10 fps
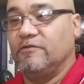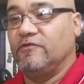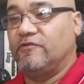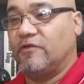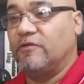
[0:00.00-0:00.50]

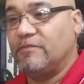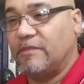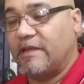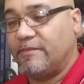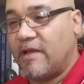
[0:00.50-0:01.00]
Certain
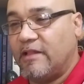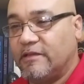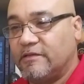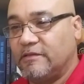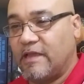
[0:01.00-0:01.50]

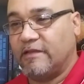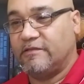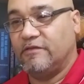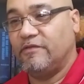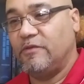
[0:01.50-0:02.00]
metabolic
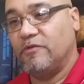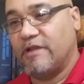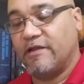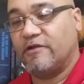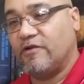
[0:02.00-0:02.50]
activity would
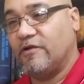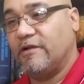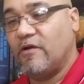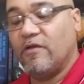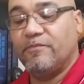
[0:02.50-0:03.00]
not occur
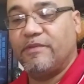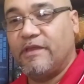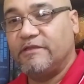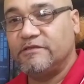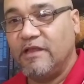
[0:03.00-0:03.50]
at all
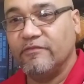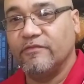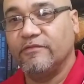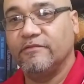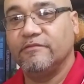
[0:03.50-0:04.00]
pH
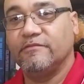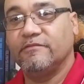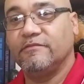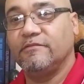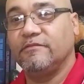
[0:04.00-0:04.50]
levels.
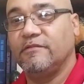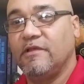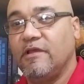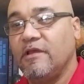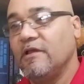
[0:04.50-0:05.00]

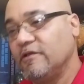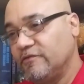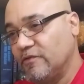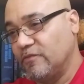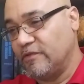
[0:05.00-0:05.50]

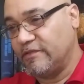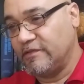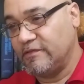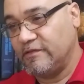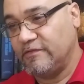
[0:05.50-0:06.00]
So
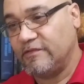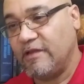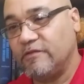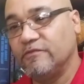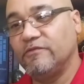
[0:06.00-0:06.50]
within these
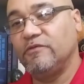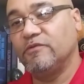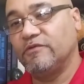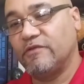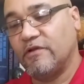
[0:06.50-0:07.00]
cycles, you
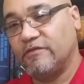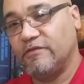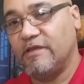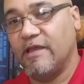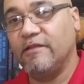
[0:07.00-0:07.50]
would start
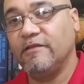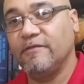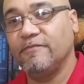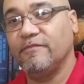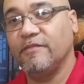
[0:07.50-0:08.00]
to get
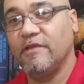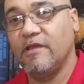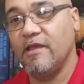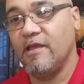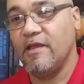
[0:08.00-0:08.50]

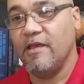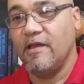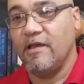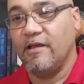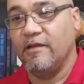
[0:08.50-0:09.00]

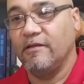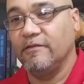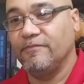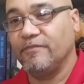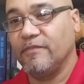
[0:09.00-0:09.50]

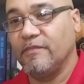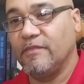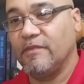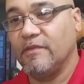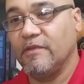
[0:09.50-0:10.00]
a
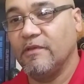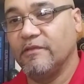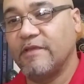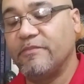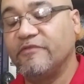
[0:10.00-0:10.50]

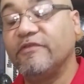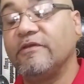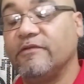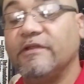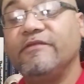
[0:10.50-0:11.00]
type of
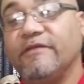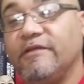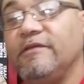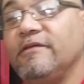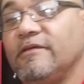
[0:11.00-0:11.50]

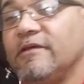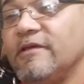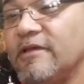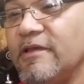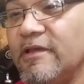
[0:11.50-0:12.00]
synchronicity
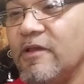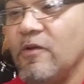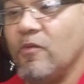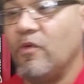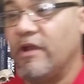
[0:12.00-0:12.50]

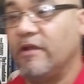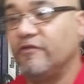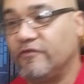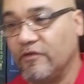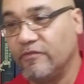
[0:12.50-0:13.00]
where
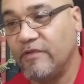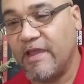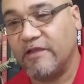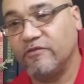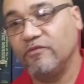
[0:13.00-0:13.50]
certain
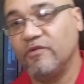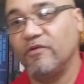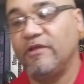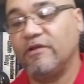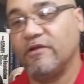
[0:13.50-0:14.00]
reactions would
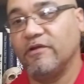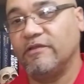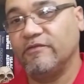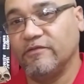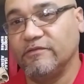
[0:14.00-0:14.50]
only occur
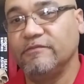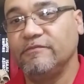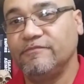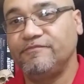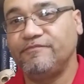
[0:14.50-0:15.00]
at certain